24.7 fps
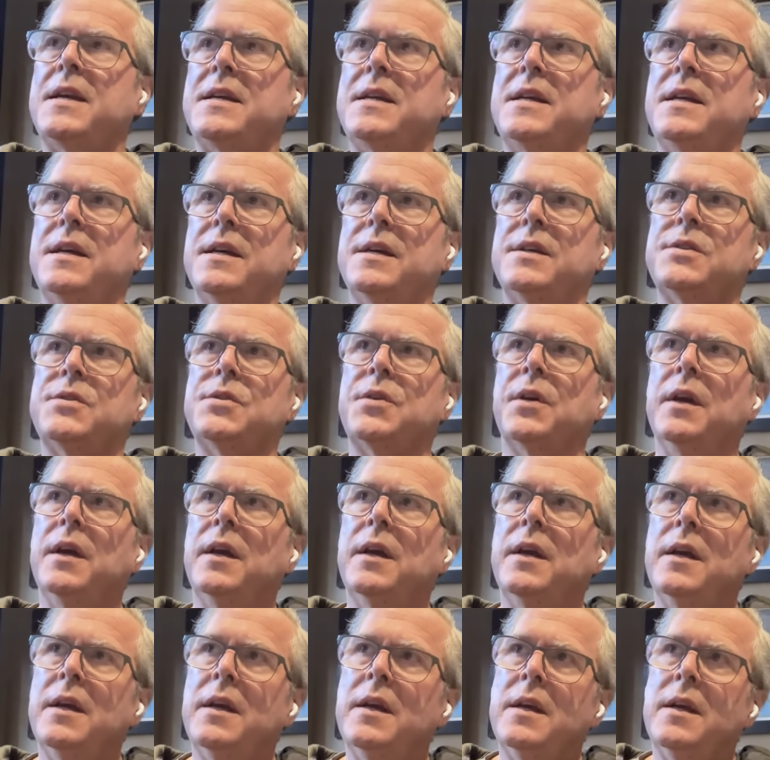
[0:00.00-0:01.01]
ideas
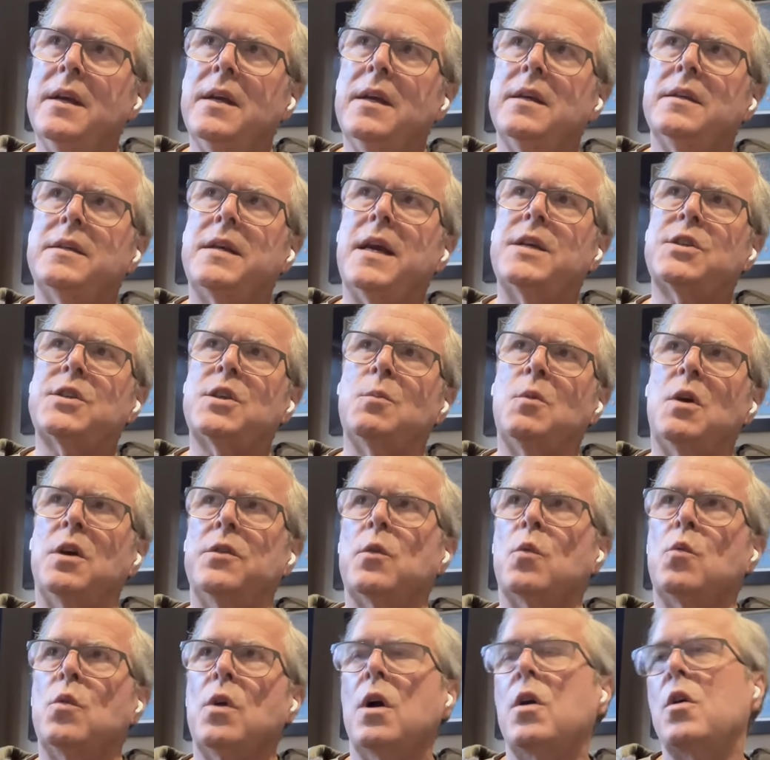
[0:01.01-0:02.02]
takes them
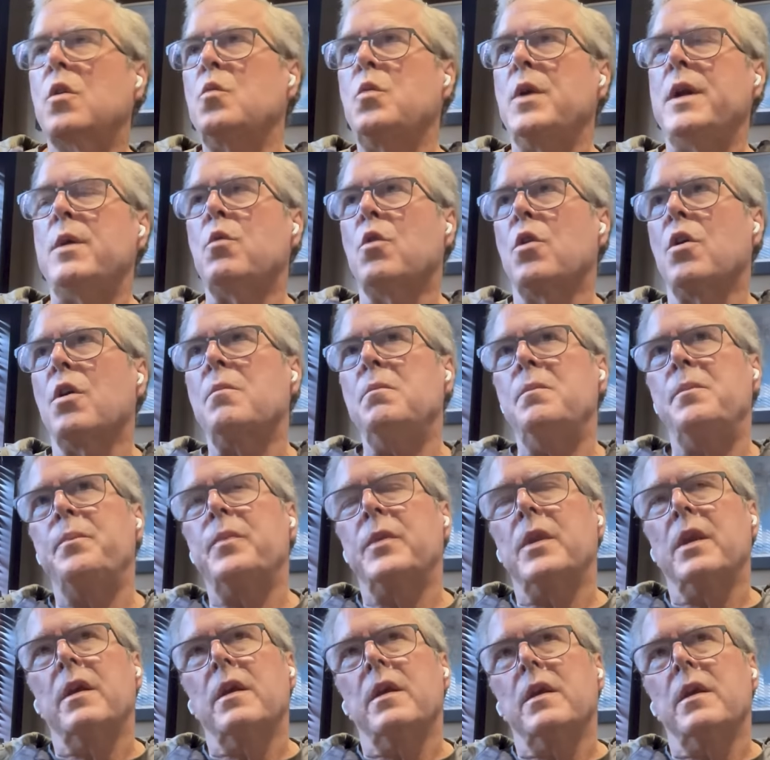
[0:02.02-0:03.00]
on the road we were